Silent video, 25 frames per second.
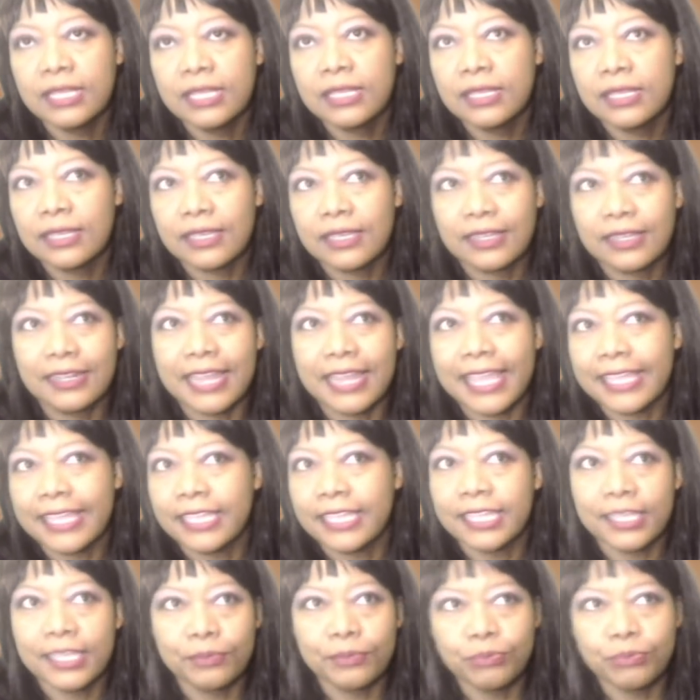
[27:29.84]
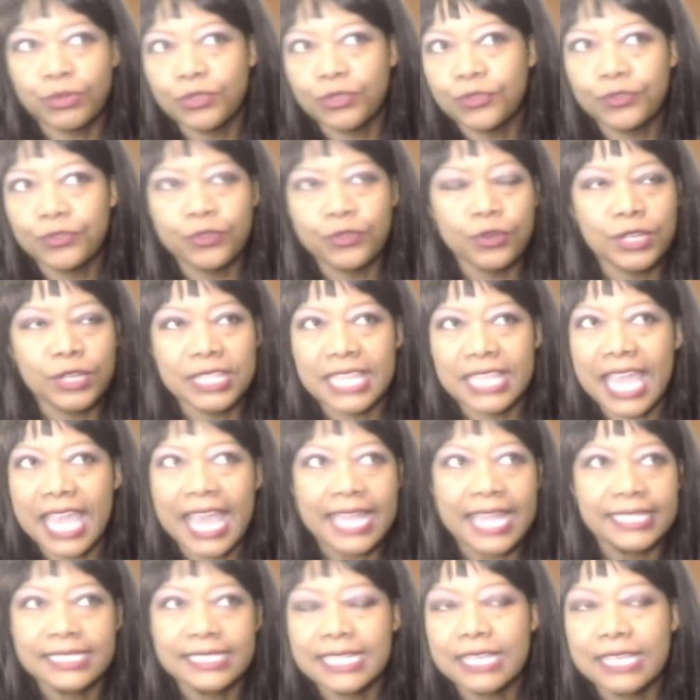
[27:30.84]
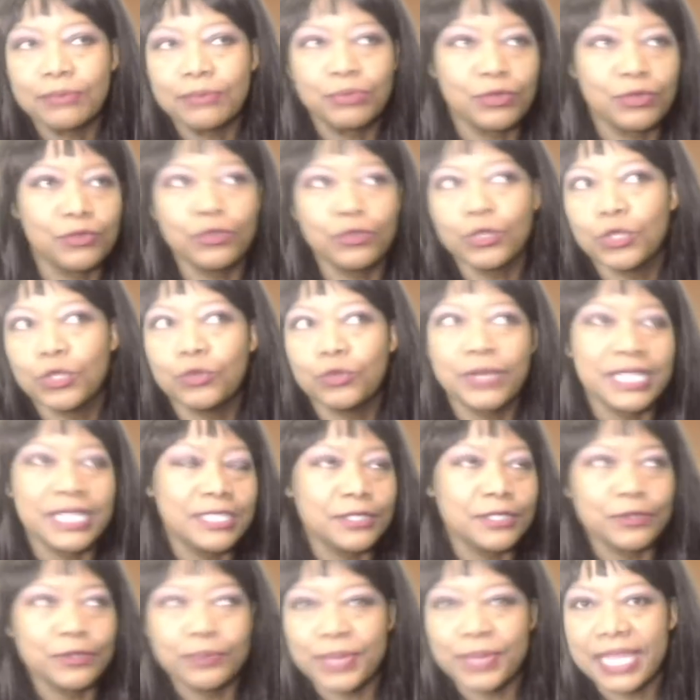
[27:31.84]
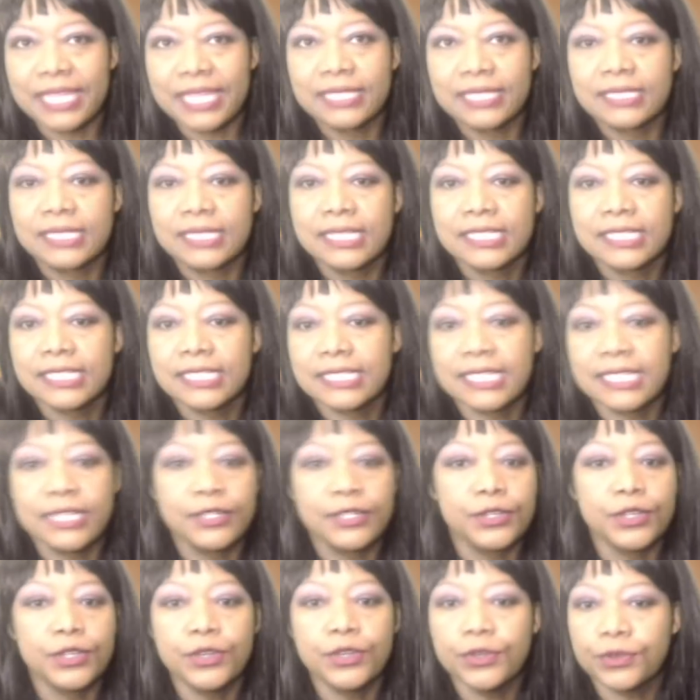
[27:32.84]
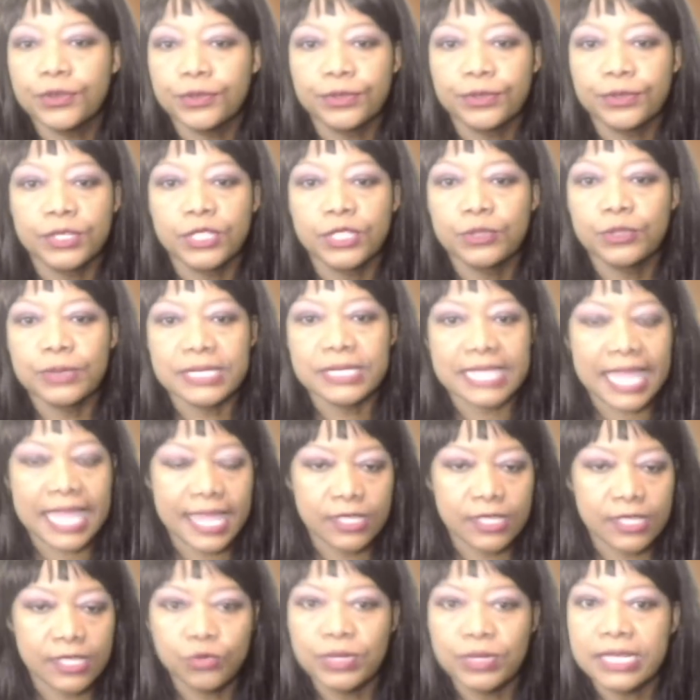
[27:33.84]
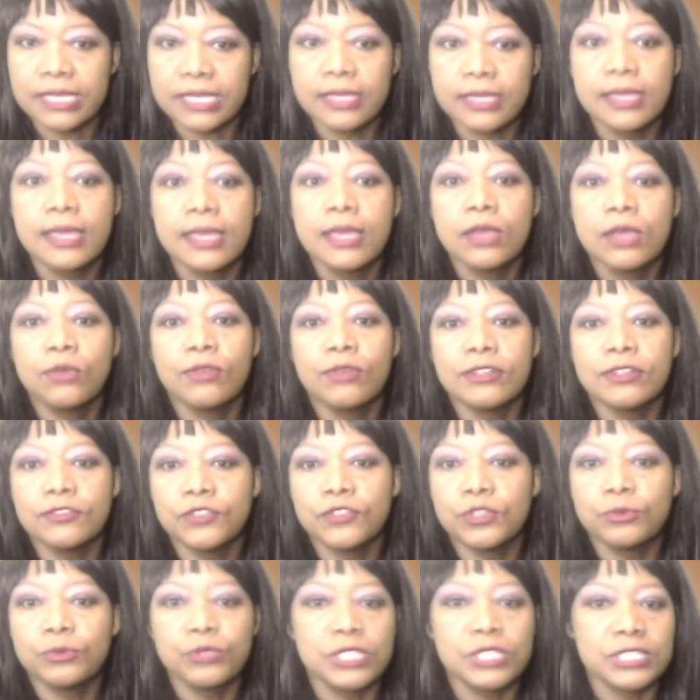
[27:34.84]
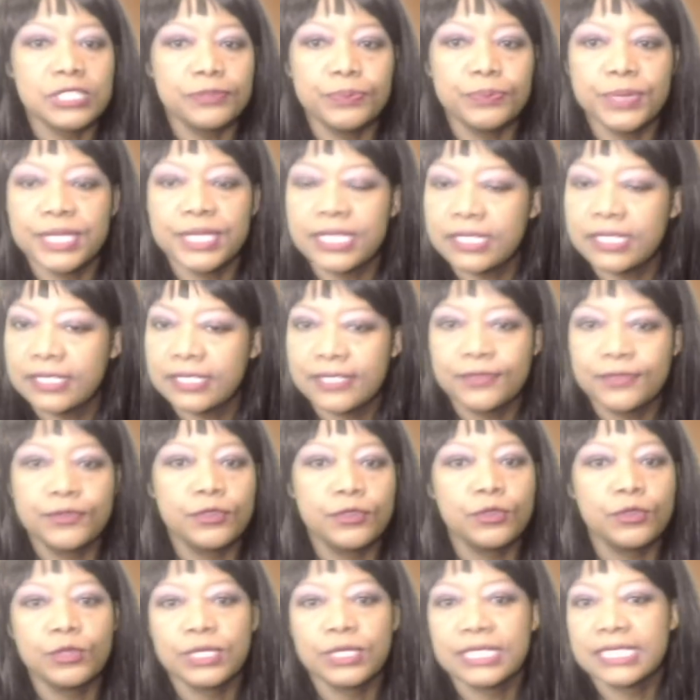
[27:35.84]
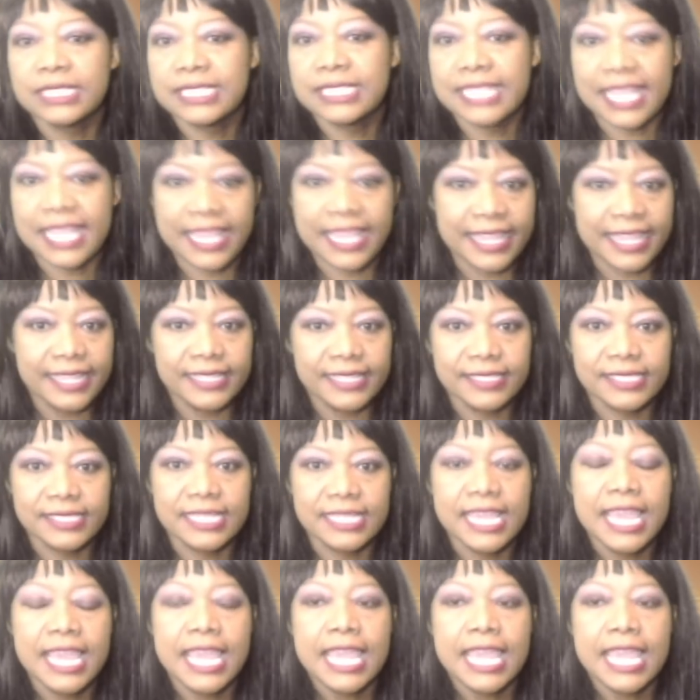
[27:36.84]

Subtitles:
Like before that, like before you went to bed? She said, no, it was actually one of the most peaceful days.